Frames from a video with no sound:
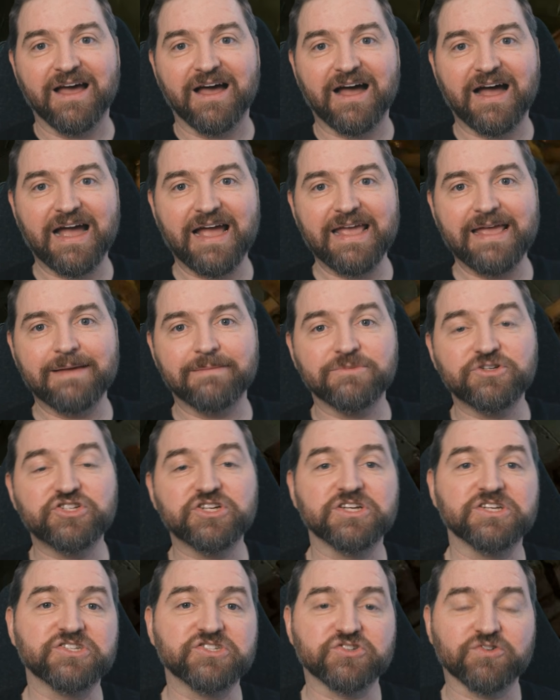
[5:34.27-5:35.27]
I am
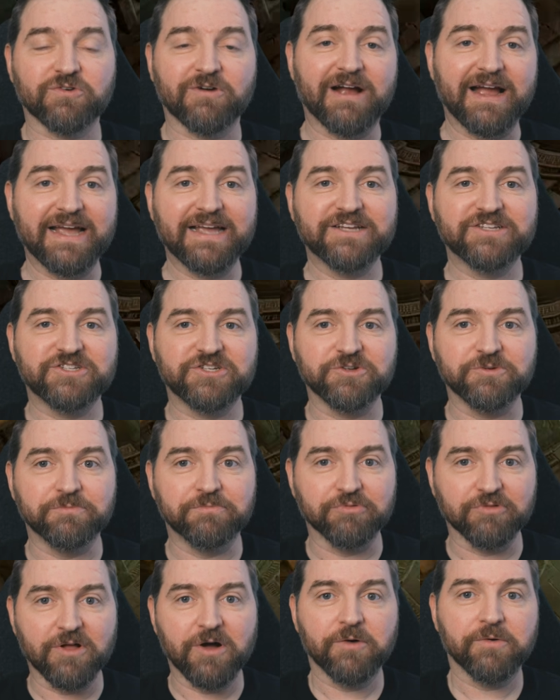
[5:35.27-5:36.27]
just trying to
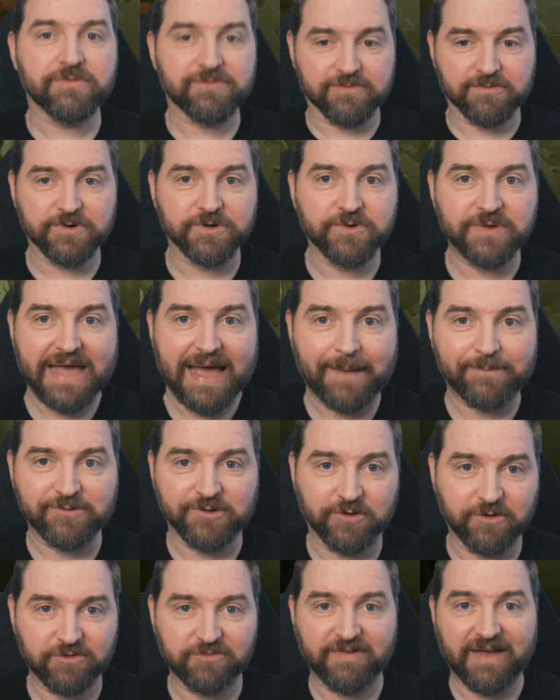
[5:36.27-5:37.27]
blow through
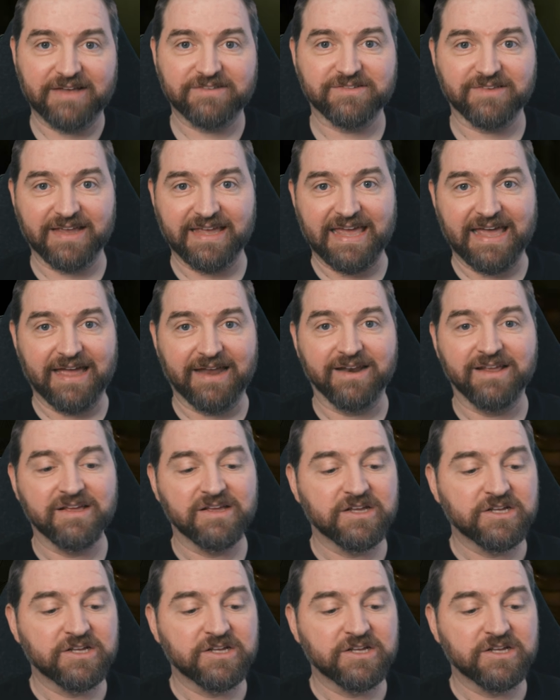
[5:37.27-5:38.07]
capstone as fast as I can.